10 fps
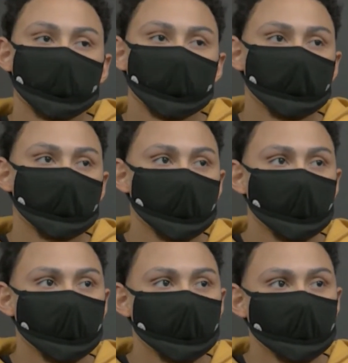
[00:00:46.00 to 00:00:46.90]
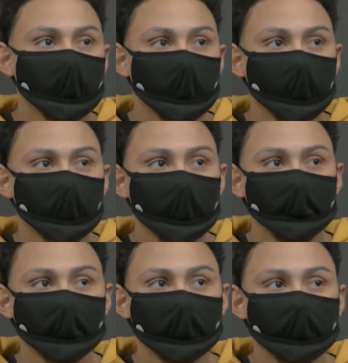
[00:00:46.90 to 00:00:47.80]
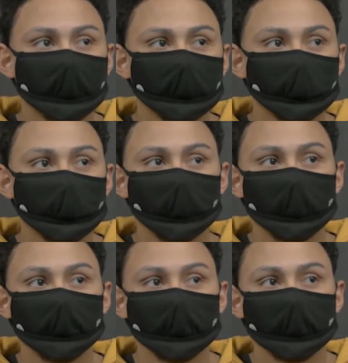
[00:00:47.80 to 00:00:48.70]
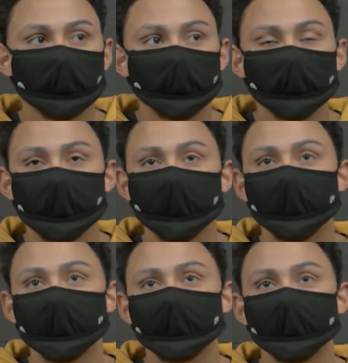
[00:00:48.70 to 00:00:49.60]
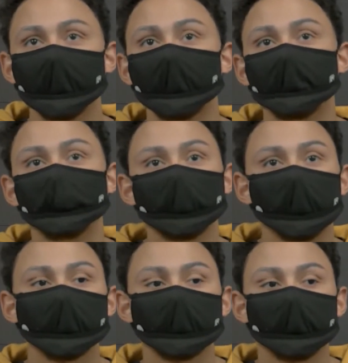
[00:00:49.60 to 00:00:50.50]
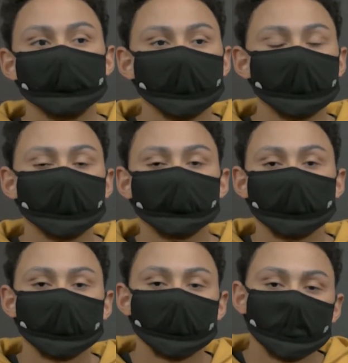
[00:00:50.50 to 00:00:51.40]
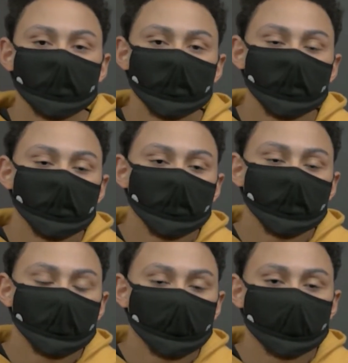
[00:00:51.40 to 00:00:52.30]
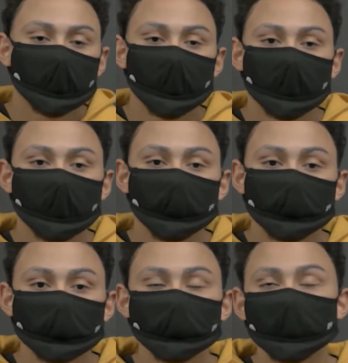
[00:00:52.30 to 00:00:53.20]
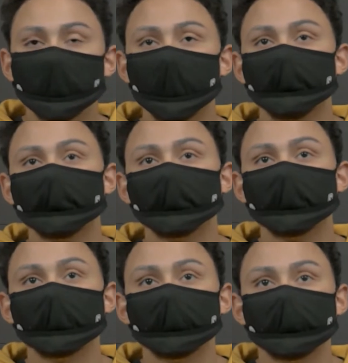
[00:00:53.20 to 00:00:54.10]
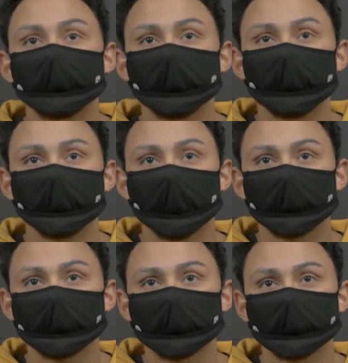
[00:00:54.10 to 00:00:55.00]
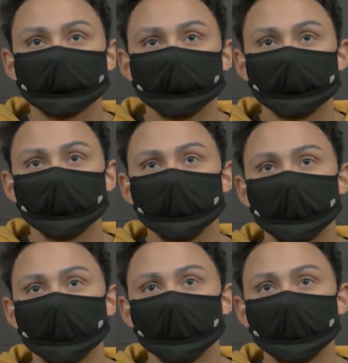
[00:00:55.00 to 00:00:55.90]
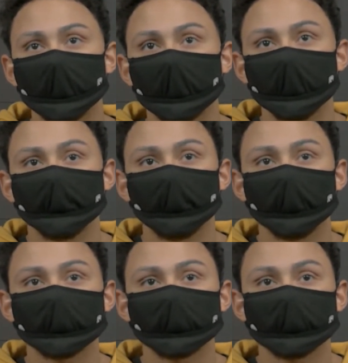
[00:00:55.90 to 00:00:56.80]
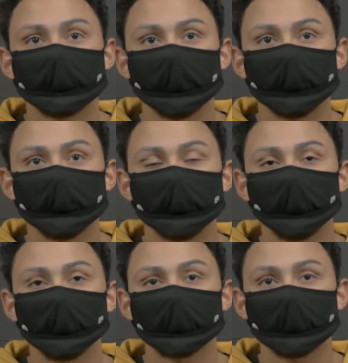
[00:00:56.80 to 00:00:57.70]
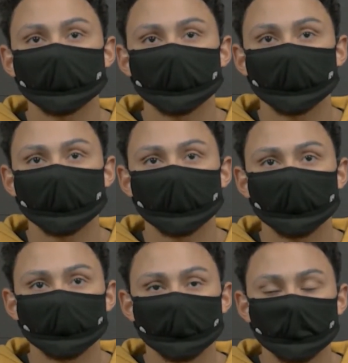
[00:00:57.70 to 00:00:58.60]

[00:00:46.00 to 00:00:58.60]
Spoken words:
I mean, I don't have any control over, you know, when I get in the game or how long I'm in there, but the one thing I can do is shoot it confidently, you know, and that's just the one thing I kind of focus on is coming in focused and